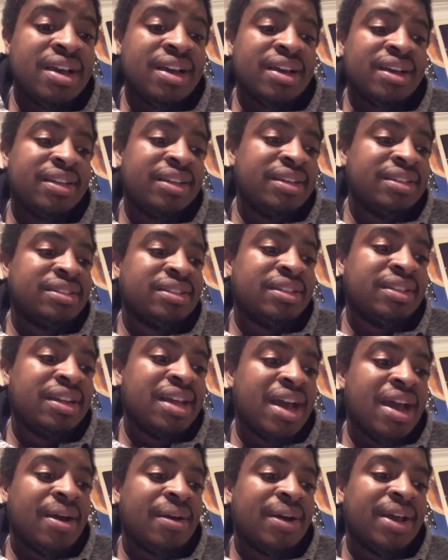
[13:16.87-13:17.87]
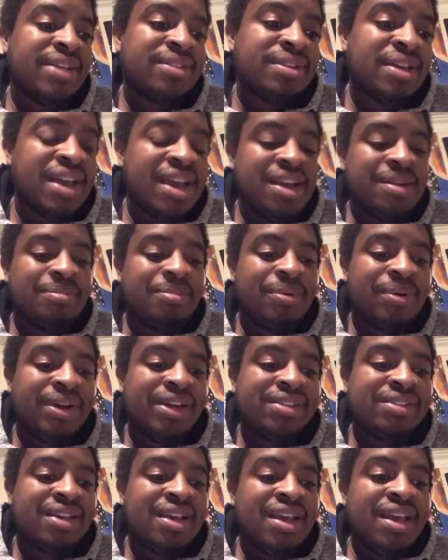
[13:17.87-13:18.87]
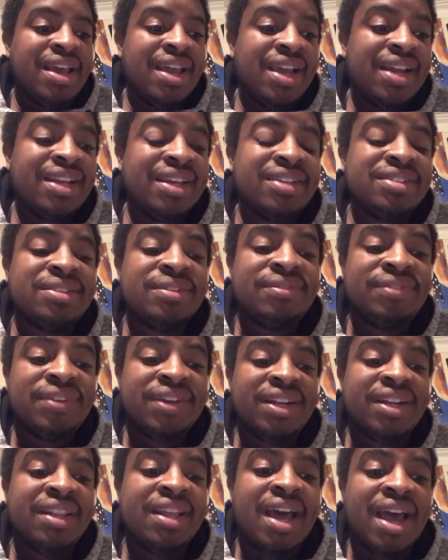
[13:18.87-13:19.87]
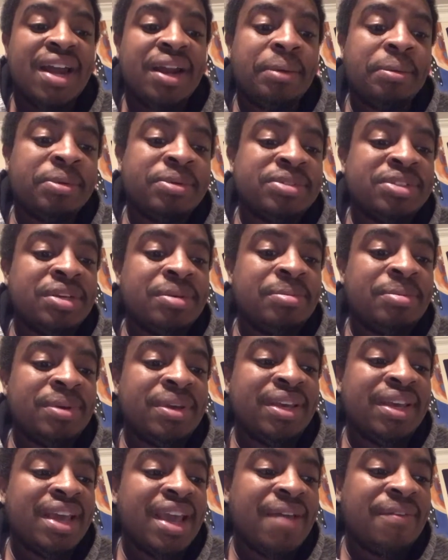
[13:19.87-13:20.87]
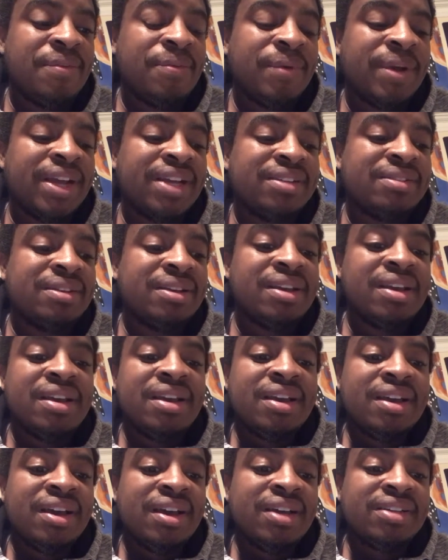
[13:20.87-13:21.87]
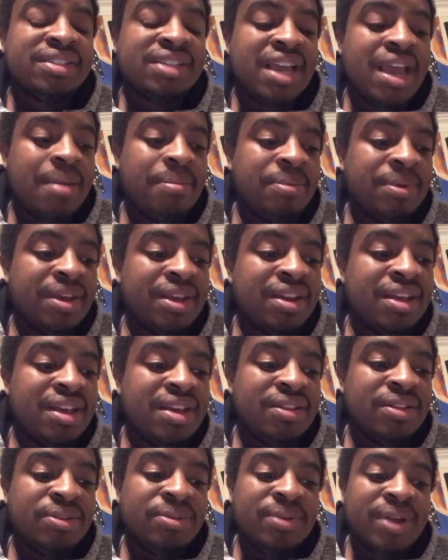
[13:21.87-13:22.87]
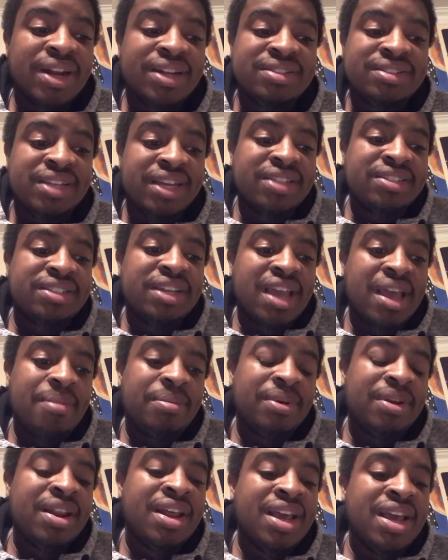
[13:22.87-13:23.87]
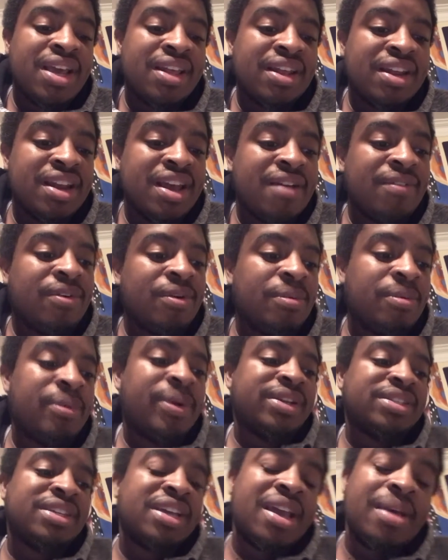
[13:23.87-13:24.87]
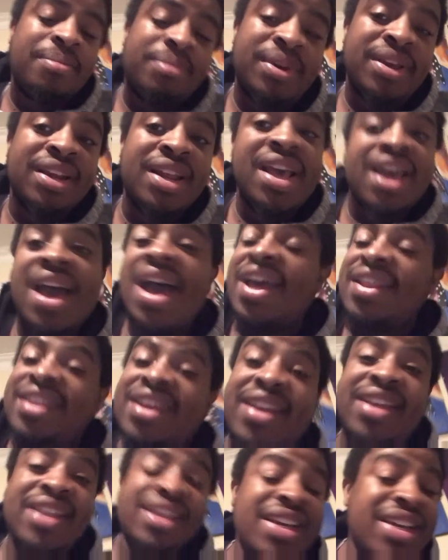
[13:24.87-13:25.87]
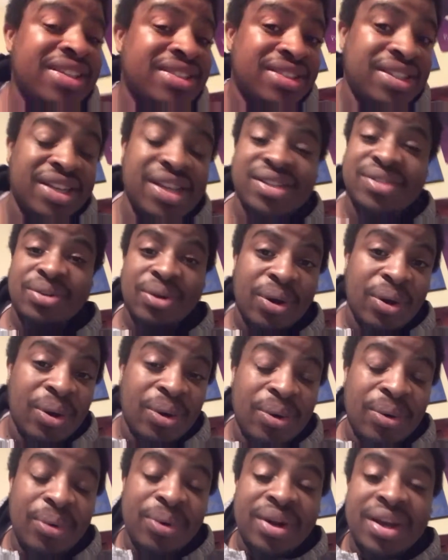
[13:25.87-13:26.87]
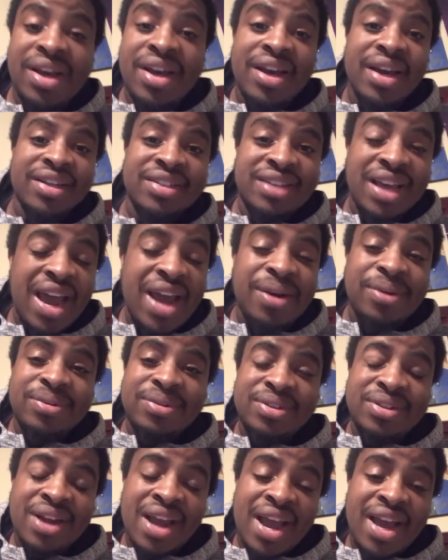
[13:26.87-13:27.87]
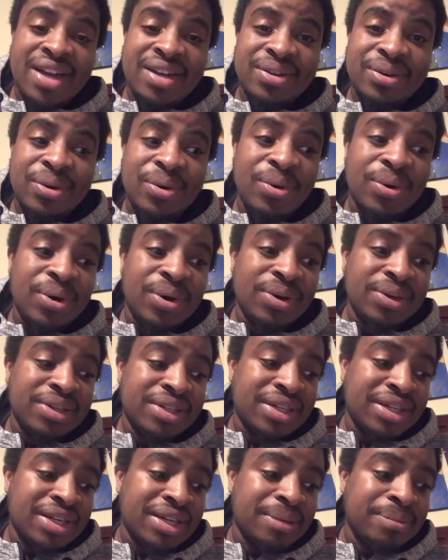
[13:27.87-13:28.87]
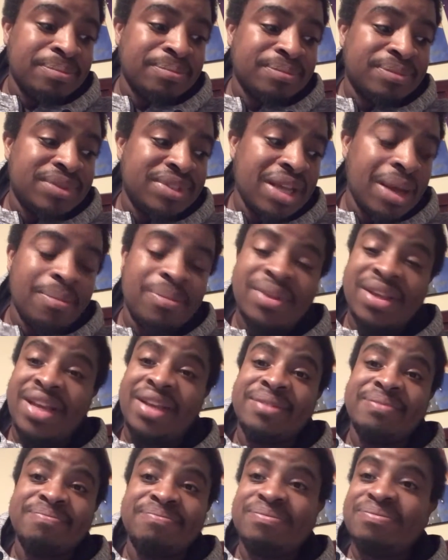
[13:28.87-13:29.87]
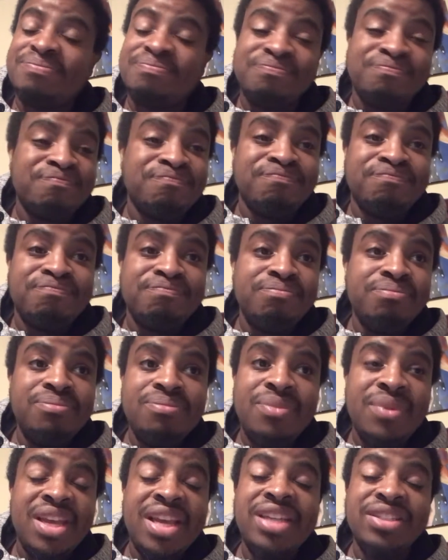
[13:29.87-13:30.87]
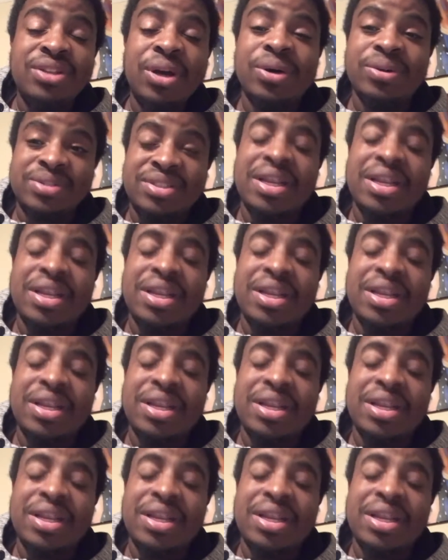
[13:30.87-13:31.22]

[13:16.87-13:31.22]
Ishii now has 8 points, and he has defeated the IWGP Heavyweight Champion, the United States Champion, and the Never Openweight Champion. I think Ishii is owed a title shot or something. He's owed